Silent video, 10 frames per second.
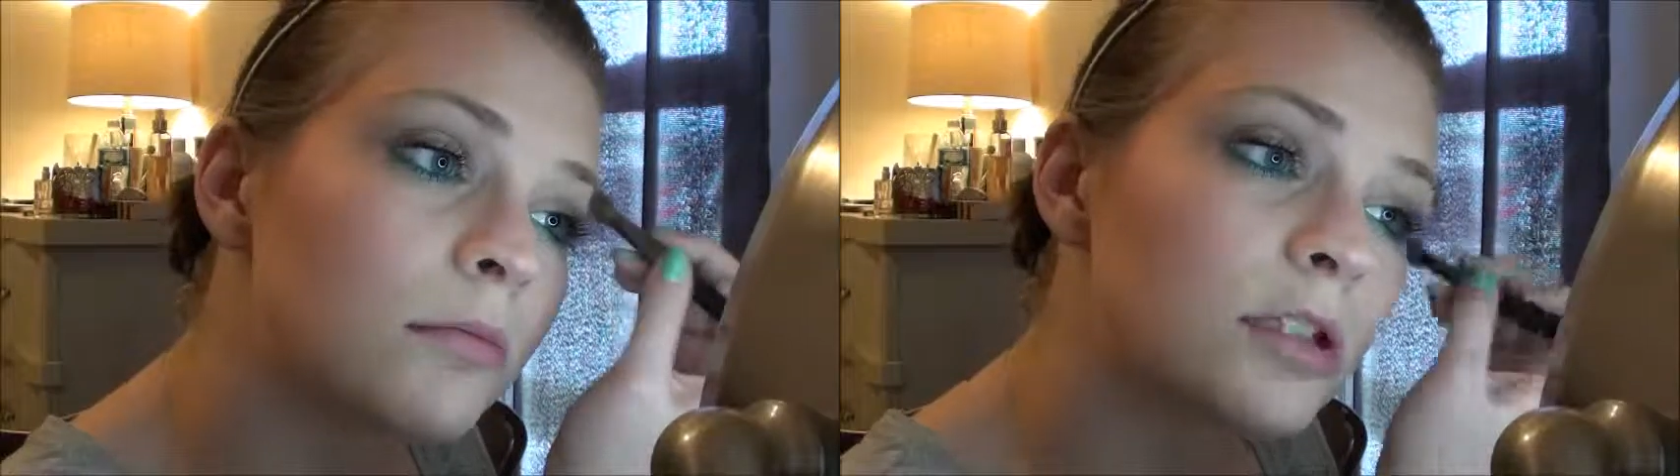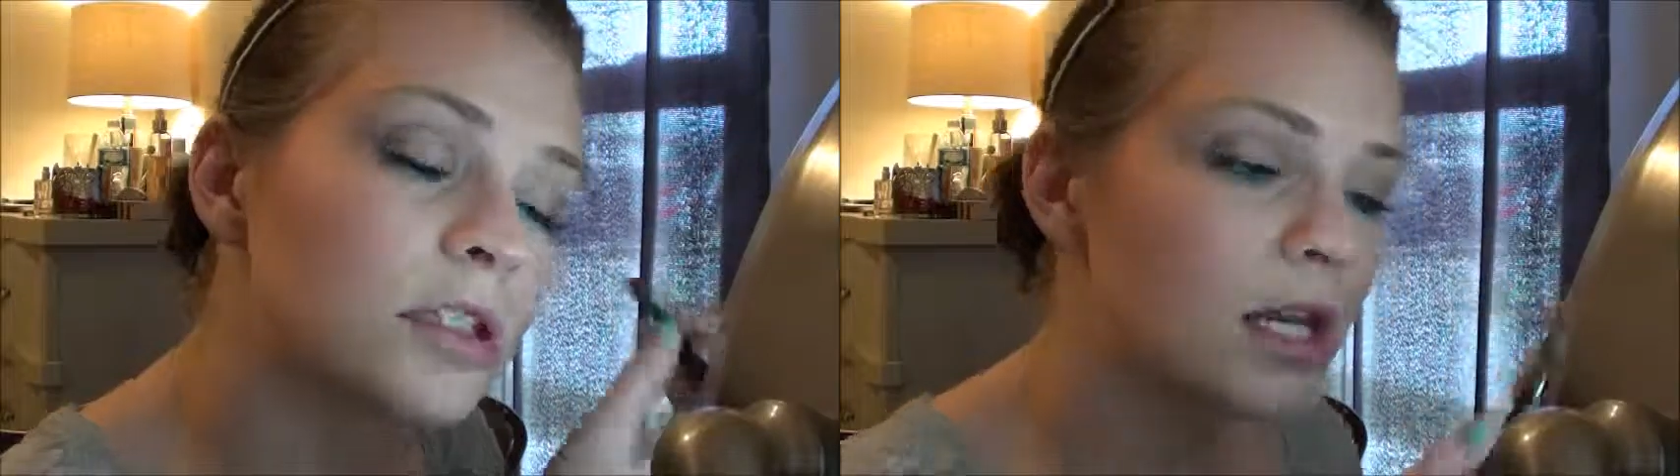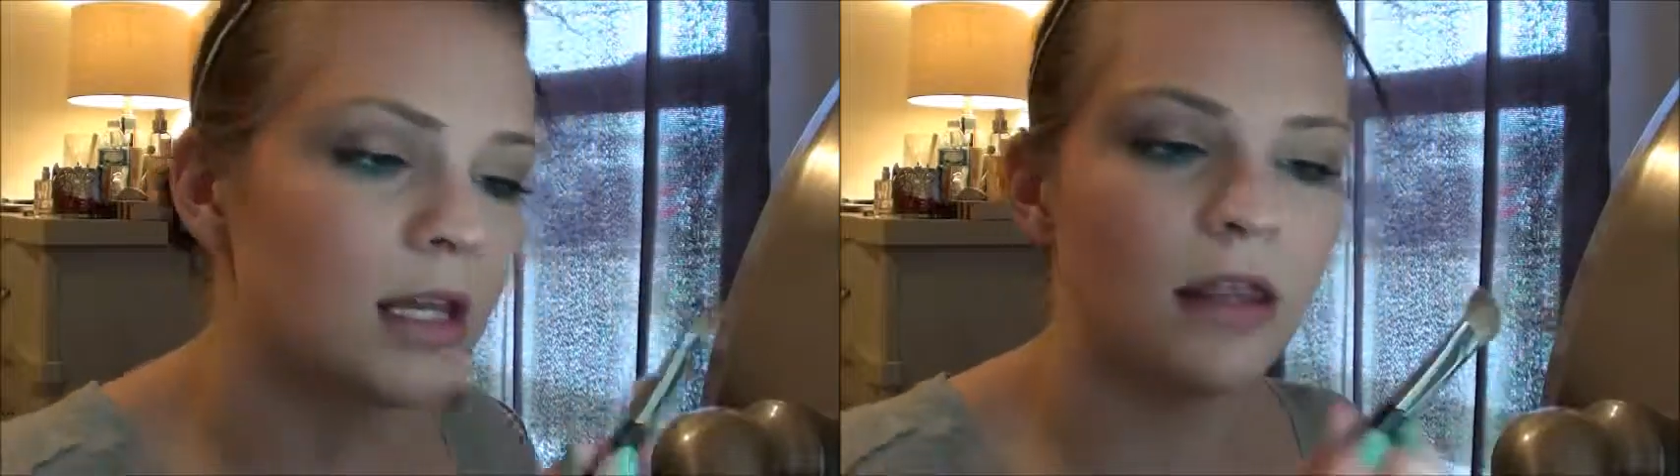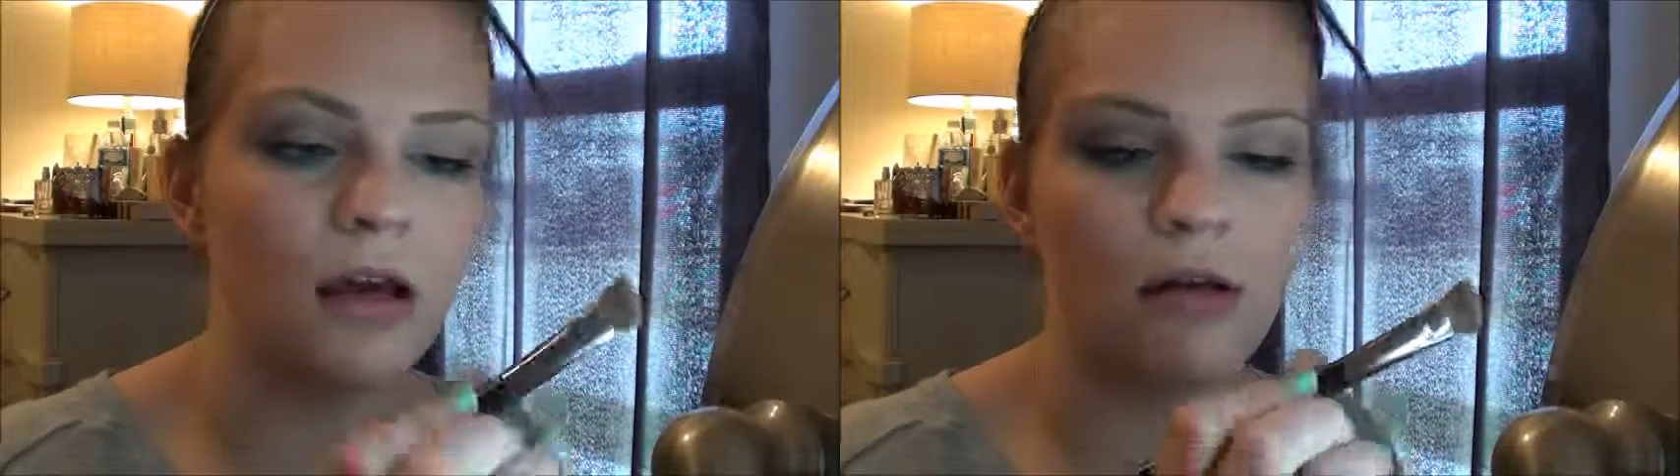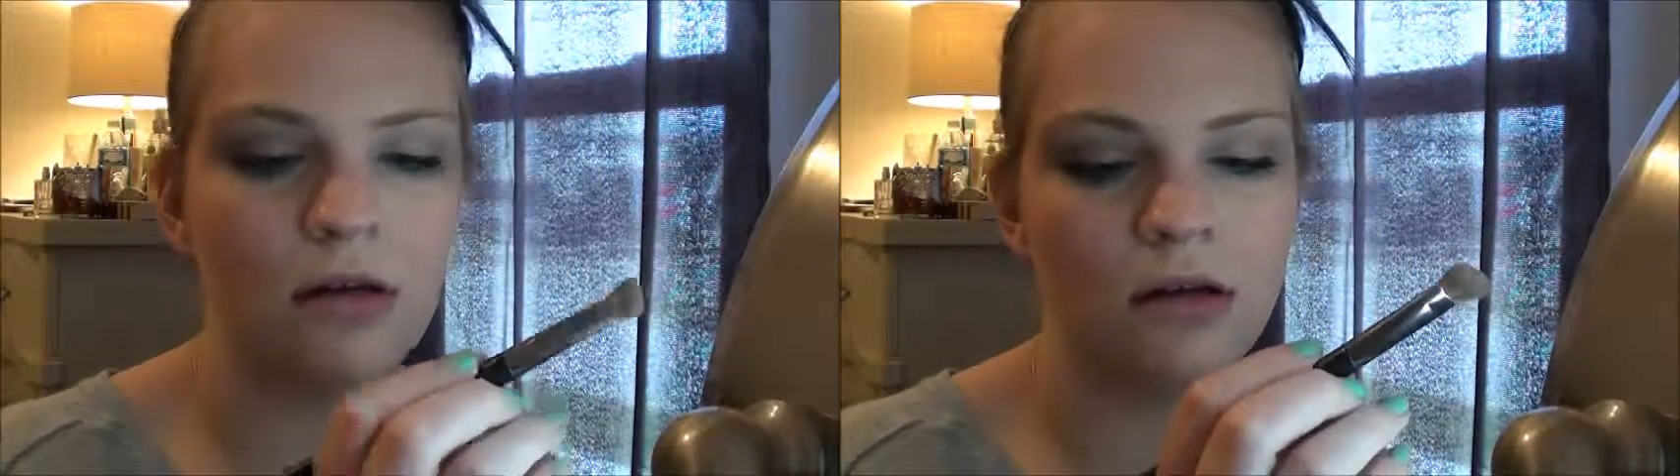just taking
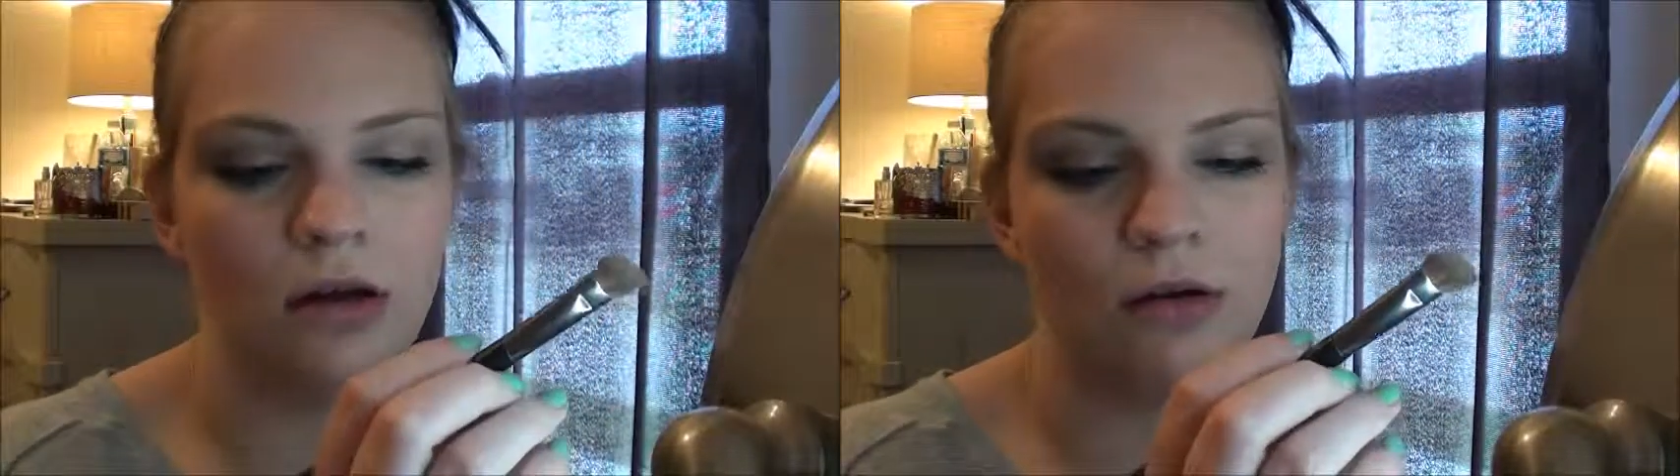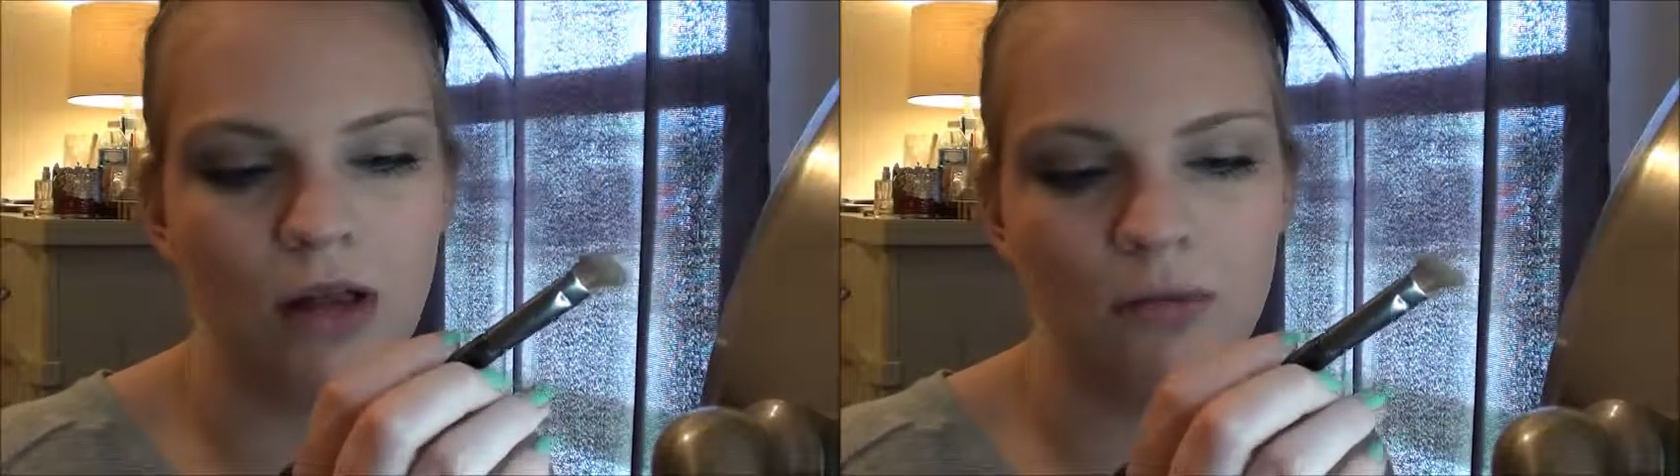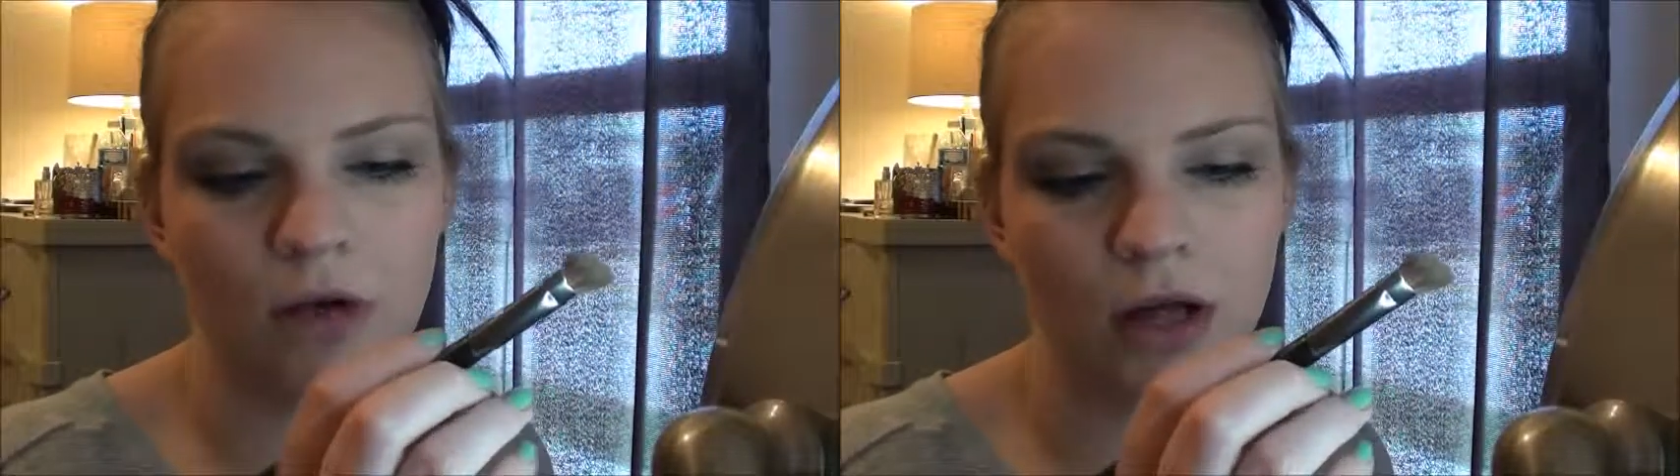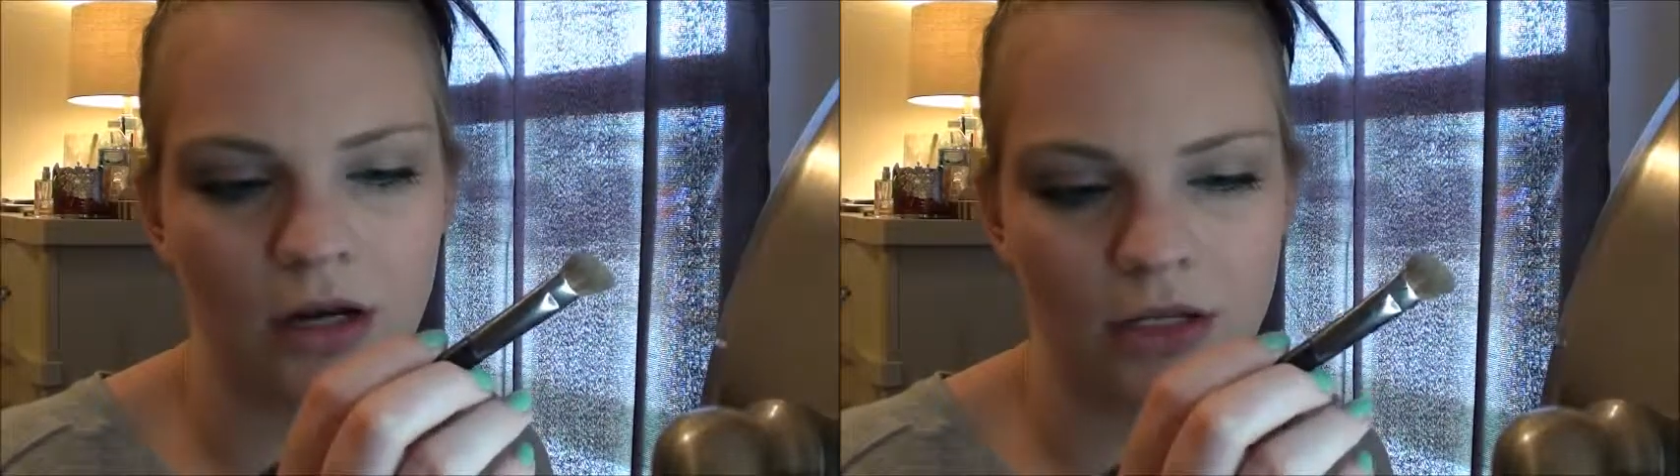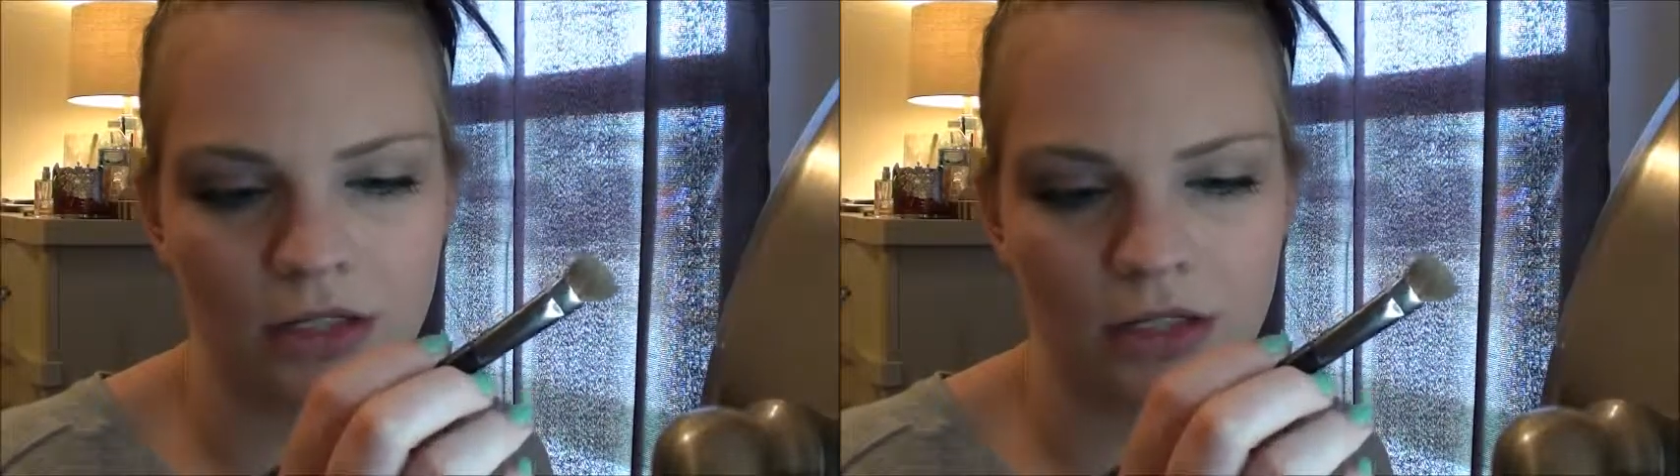that on a no-name brush.